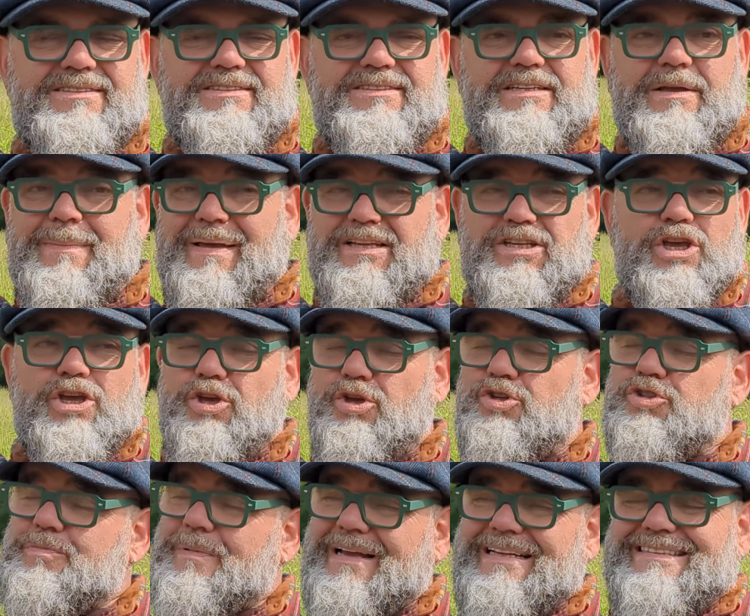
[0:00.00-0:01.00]
So it makes a
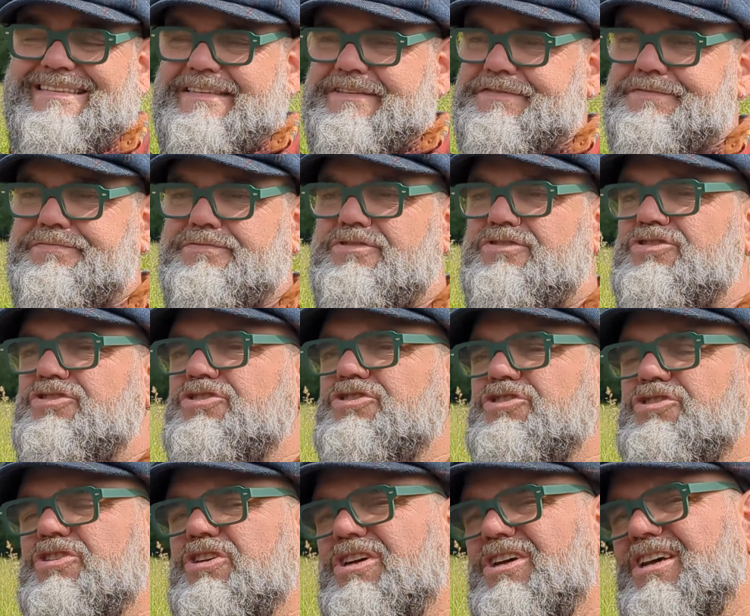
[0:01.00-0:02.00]
huge amount of
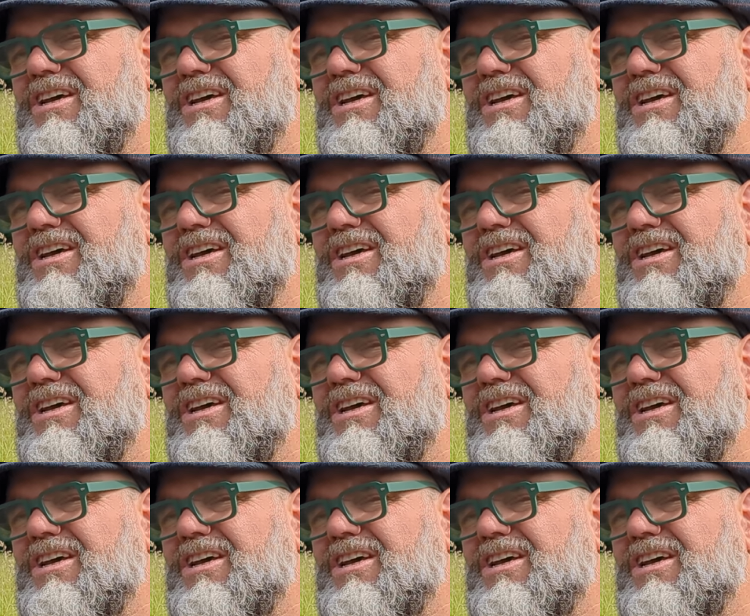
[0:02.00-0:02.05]
difference.